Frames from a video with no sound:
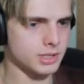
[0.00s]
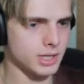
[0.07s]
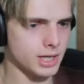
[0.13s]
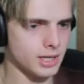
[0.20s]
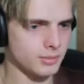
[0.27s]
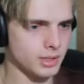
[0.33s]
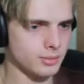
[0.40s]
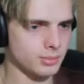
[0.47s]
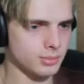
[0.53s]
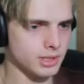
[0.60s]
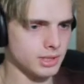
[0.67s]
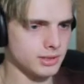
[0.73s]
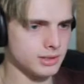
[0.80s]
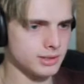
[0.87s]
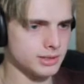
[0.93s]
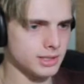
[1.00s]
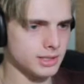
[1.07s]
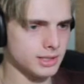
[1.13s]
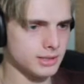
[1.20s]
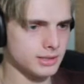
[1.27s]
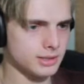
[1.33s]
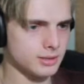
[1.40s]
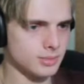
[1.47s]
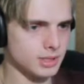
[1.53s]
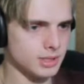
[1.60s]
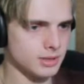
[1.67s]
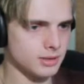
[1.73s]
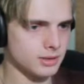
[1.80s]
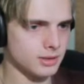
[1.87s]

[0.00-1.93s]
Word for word: time I play this, that gets to me.